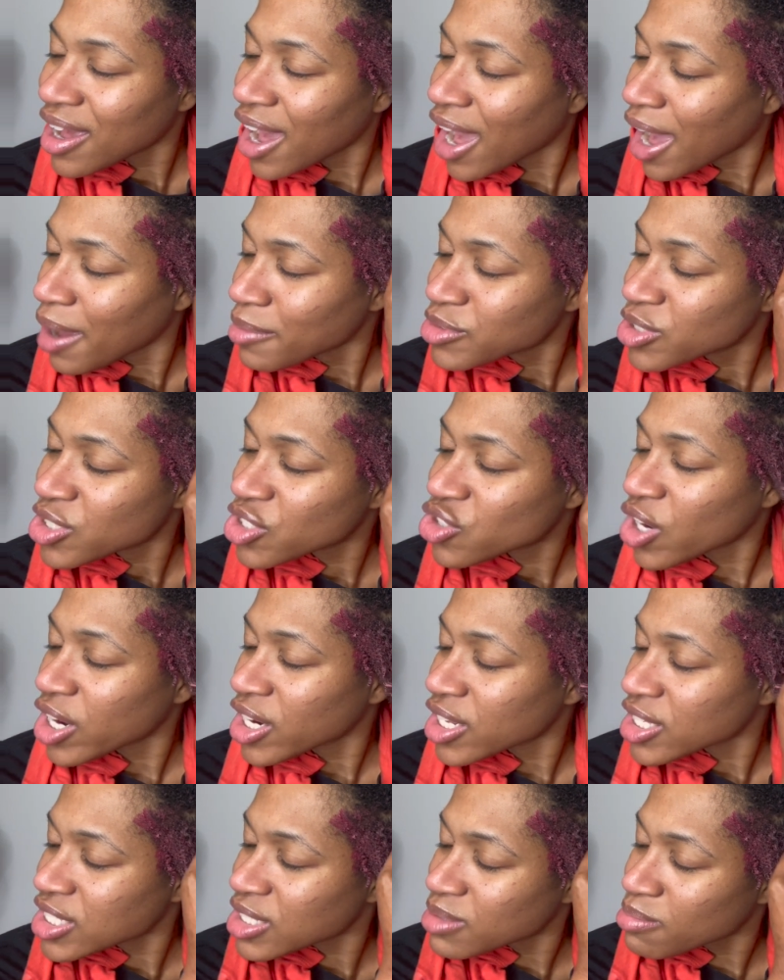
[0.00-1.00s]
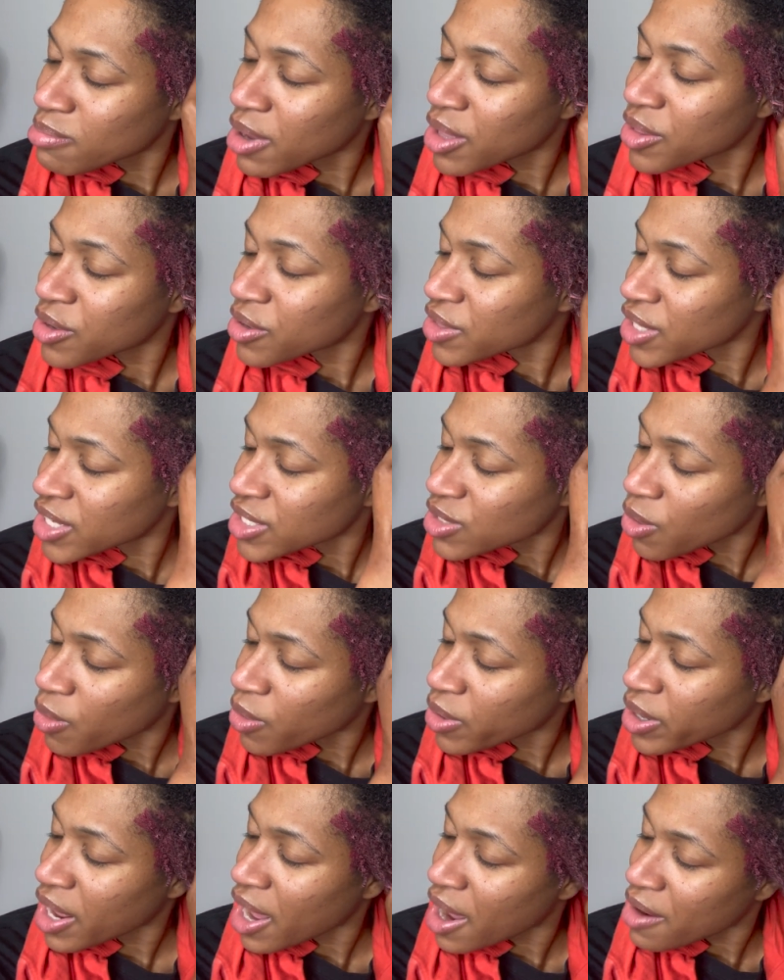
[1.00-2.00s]
I'm just trying to smother this
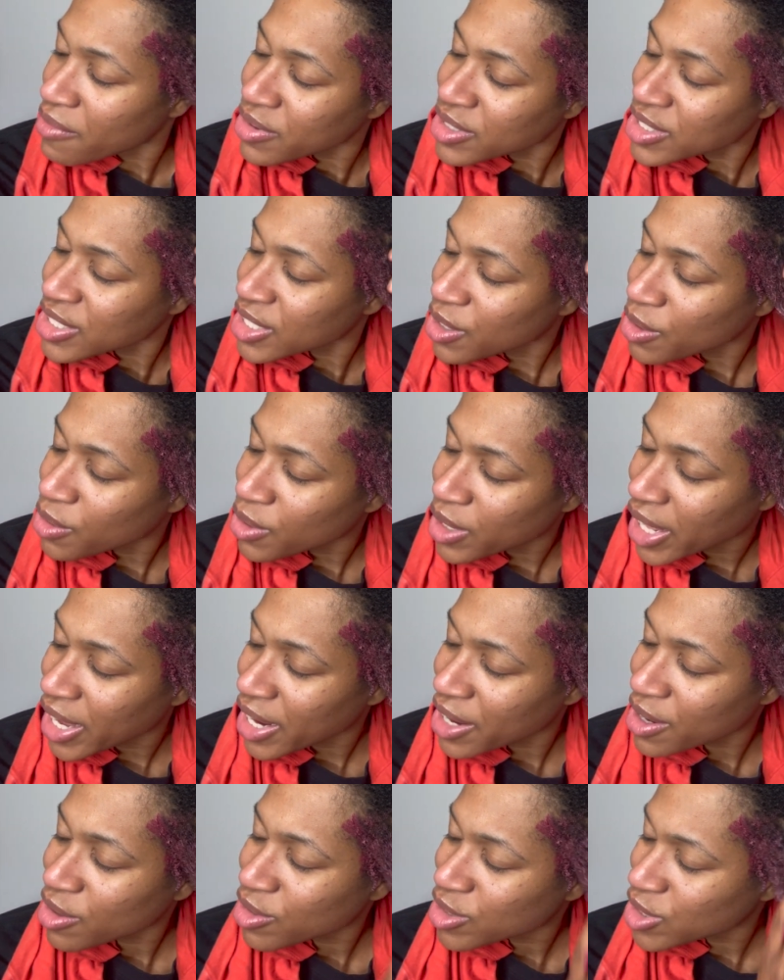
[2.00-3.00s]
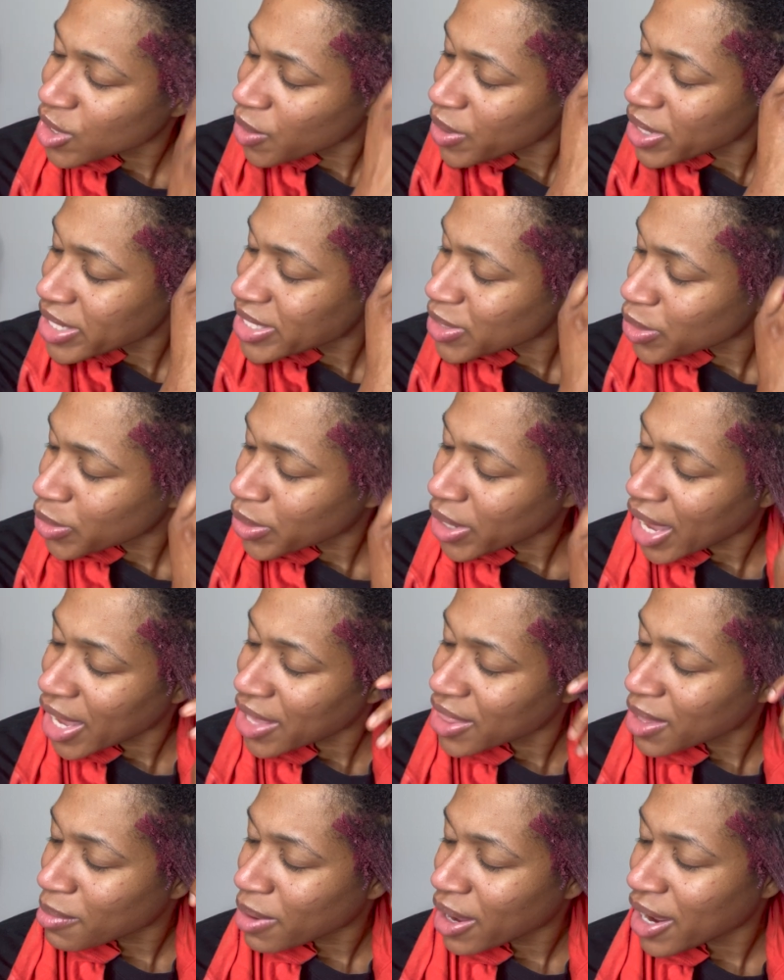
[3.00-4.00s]
on every single layer, so it's okay
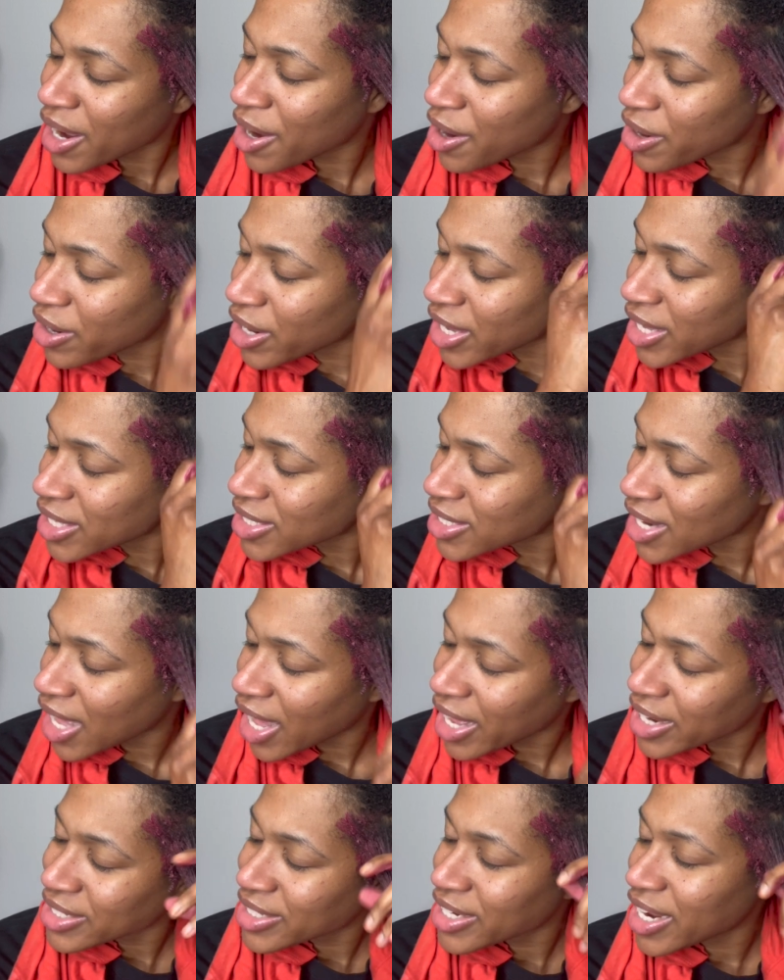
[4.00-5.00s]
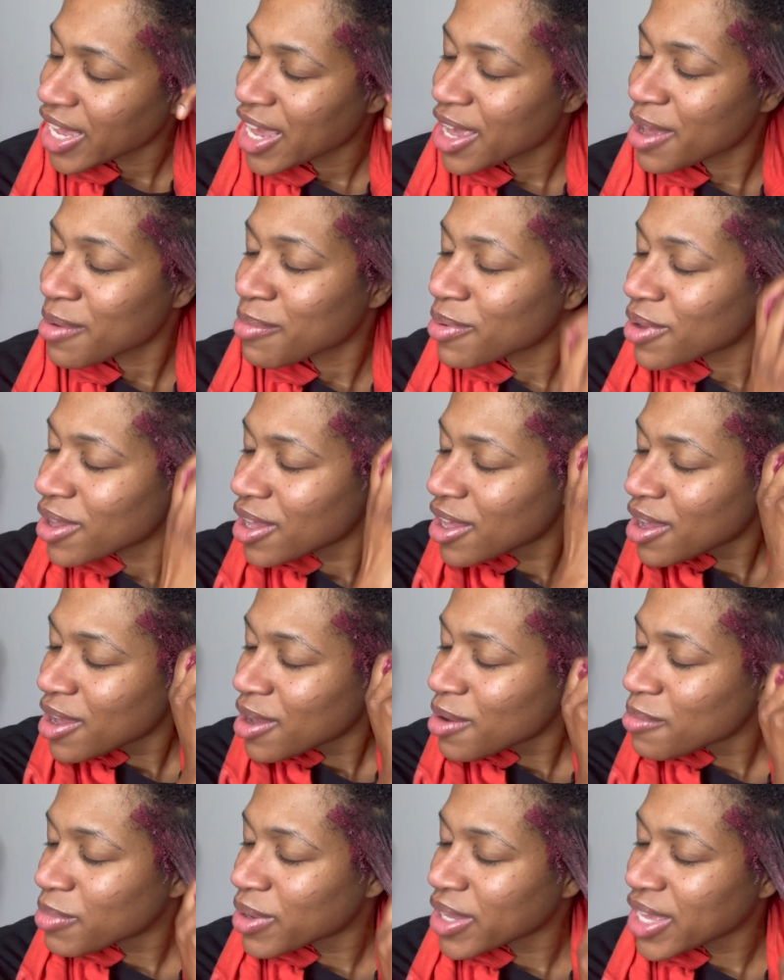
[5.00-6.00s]
that my hair is not damp.
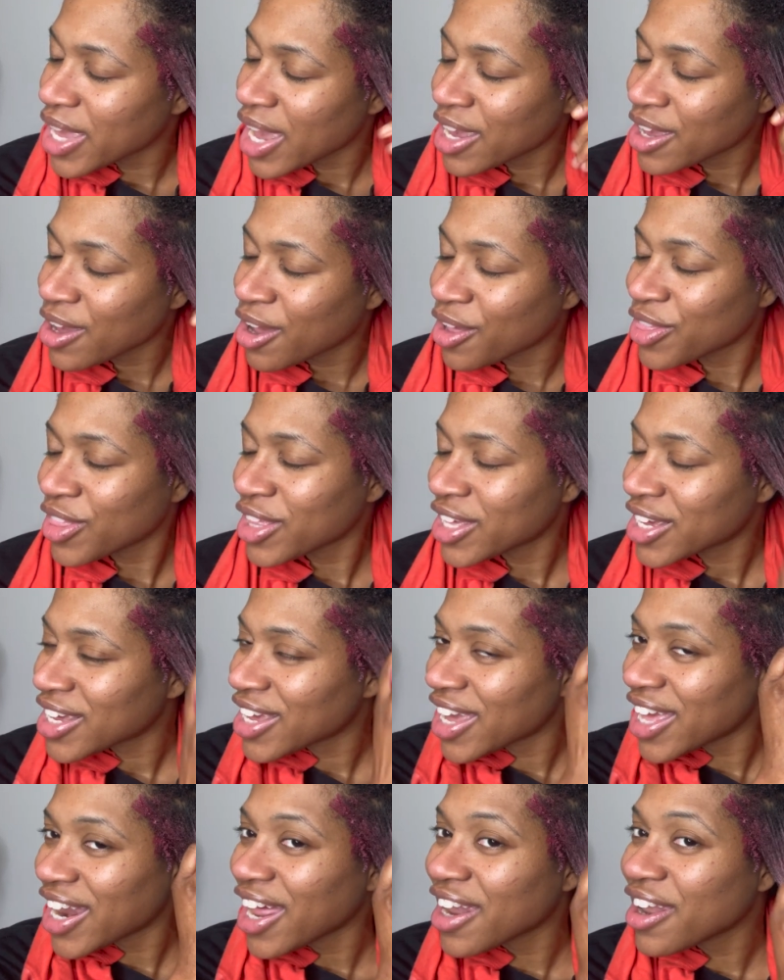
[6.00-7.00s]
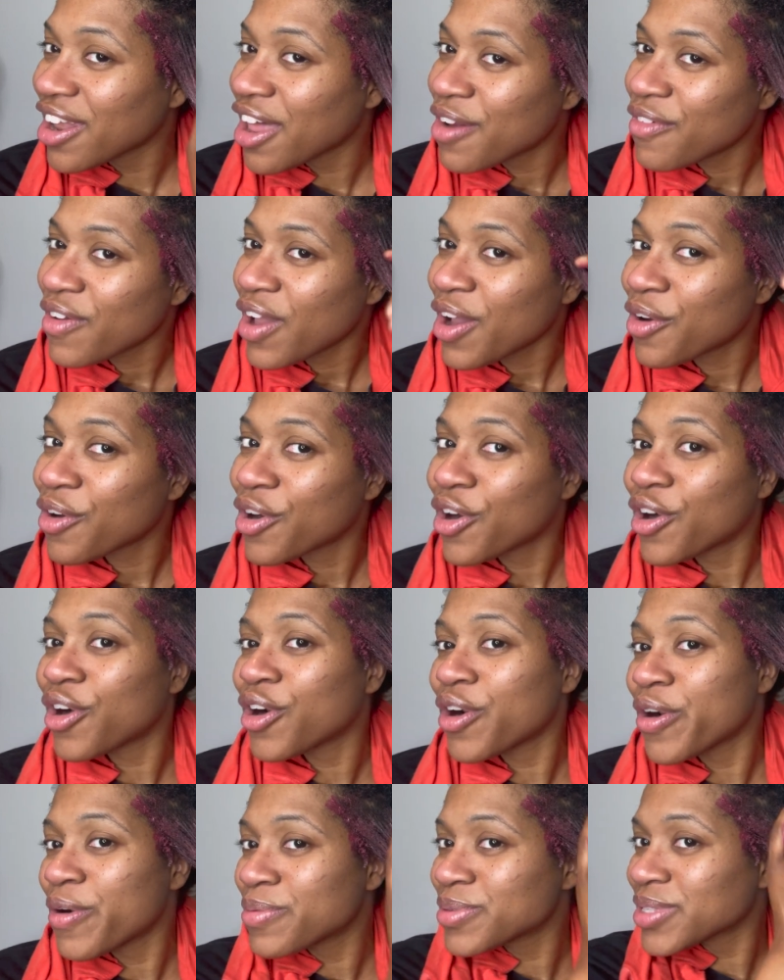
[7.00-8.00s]
But yeah, y'all, look at, and I love how
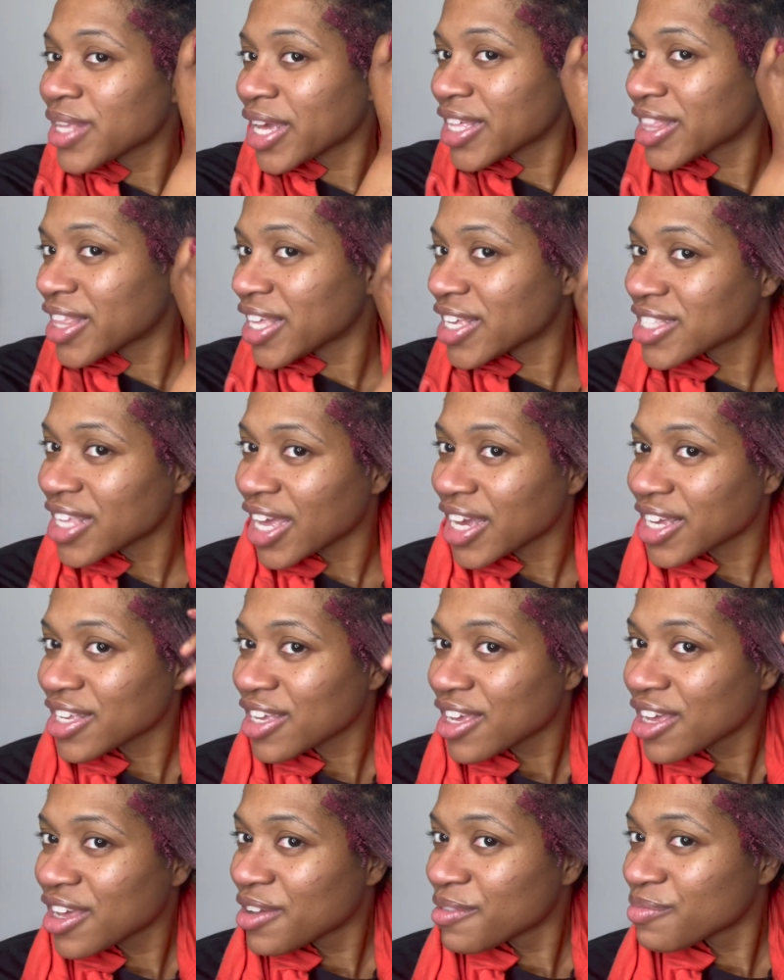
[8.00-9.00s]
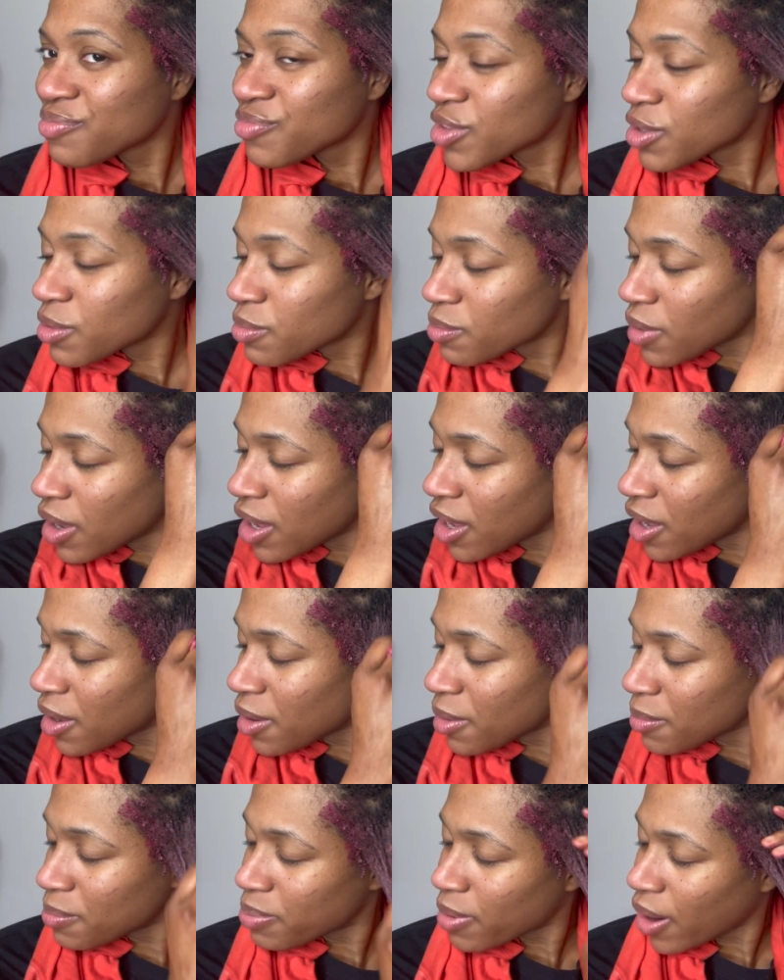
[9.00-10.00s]
herbs like this, like uh,
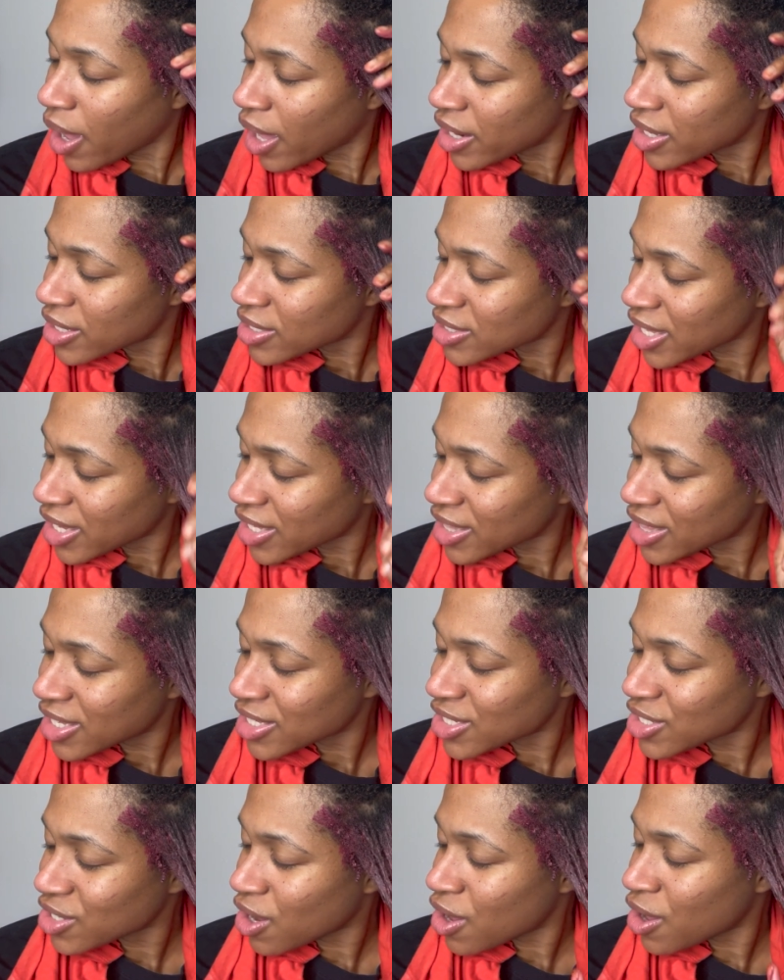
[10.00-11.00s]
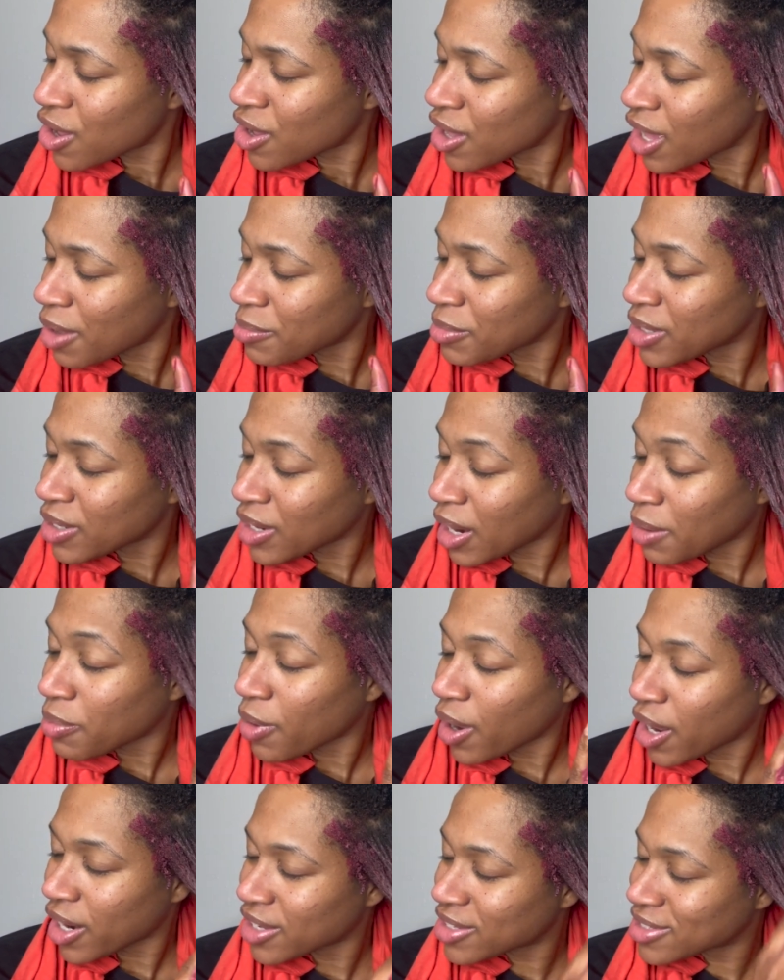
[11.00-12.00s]
products like this, y'all. I mean, not
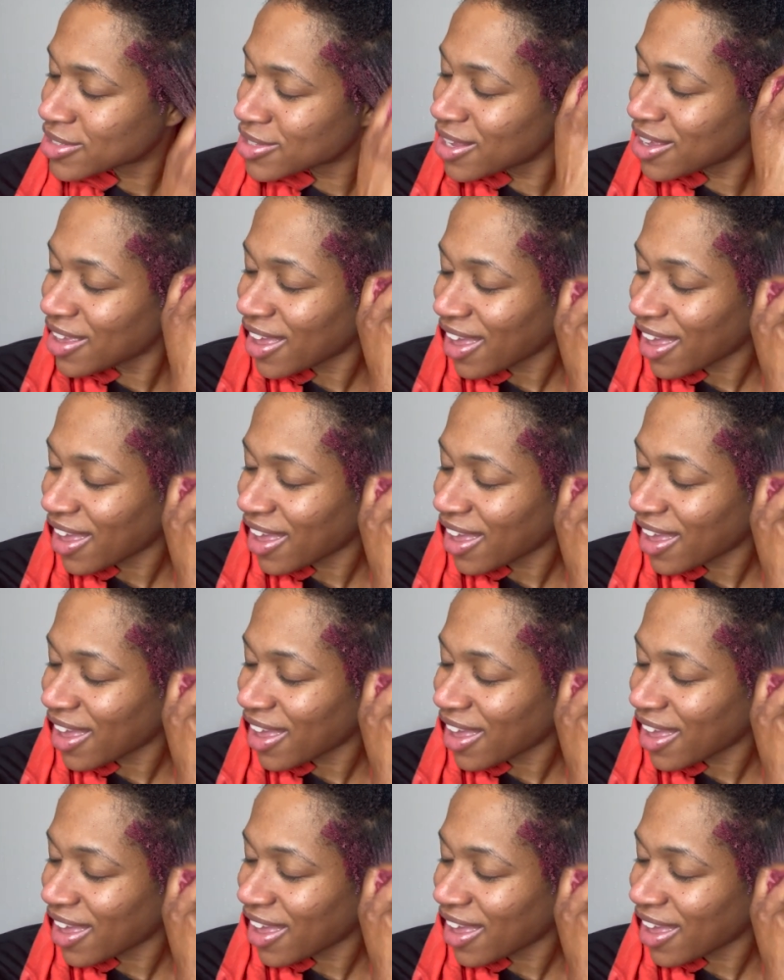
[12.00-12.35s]
products.